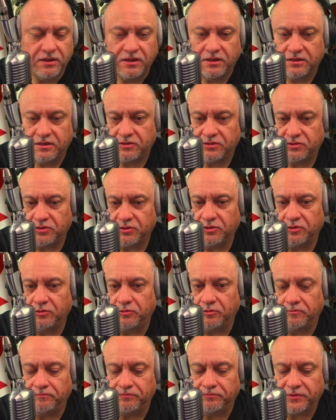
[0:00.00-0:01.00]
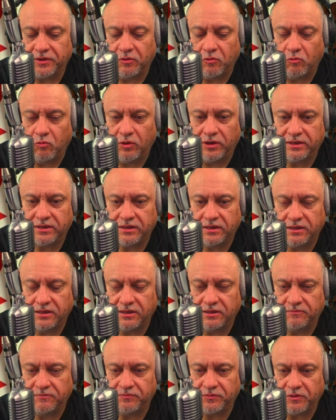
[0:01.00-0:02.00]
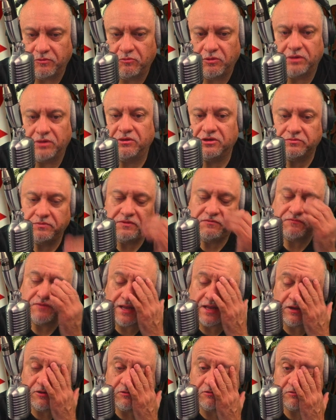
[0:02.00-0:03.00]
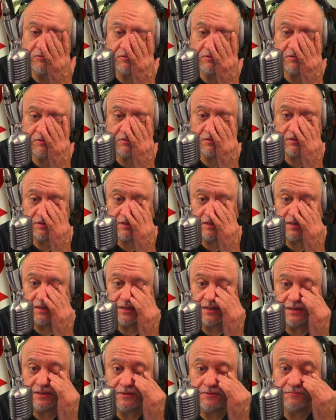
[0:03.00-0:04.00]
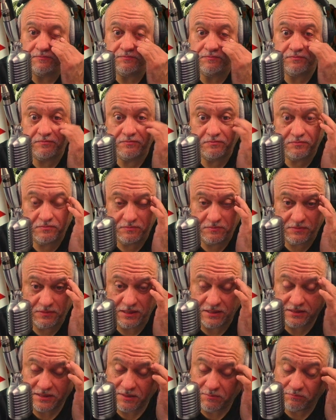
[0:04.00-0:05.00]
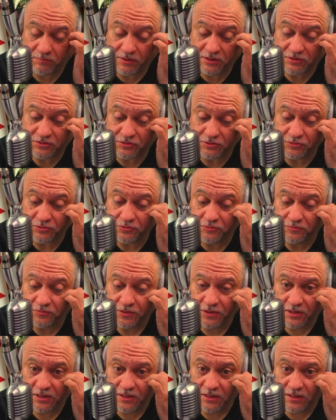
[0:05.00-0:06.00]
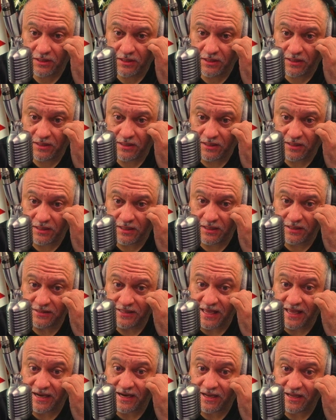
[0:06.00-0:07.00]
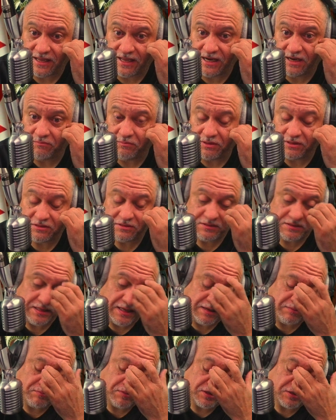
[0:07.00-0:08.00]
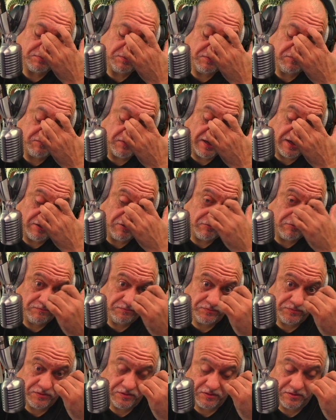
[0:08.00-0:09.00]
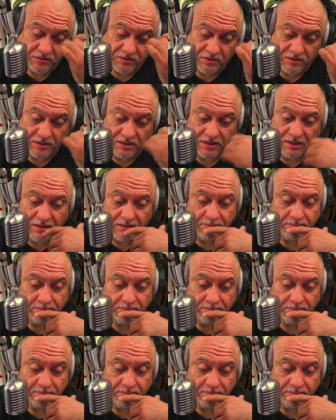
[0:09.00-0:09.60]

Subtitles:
So what must be filed? Uh, the 10 plus 2 data elements that must be filed uh,